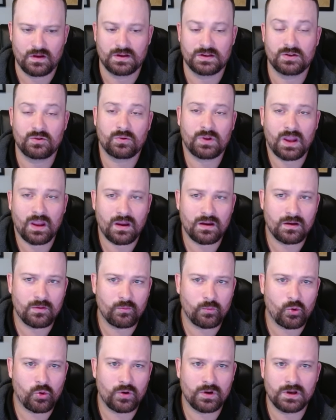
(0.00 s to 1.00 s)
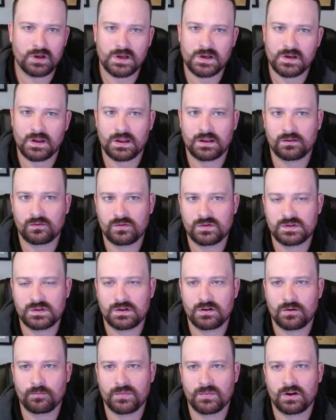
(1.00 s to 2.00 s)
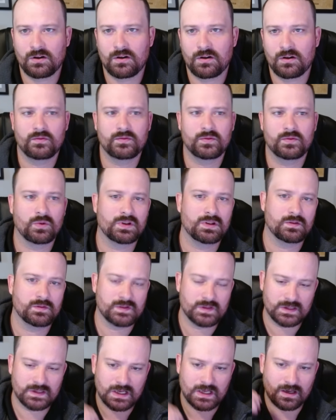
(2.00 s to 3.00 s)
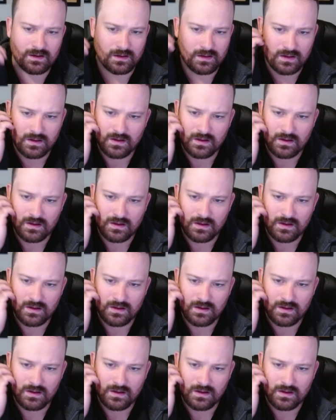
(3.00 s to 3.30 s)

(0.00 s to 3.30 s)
You can import it into like Lucid or Miro if you want to use it there.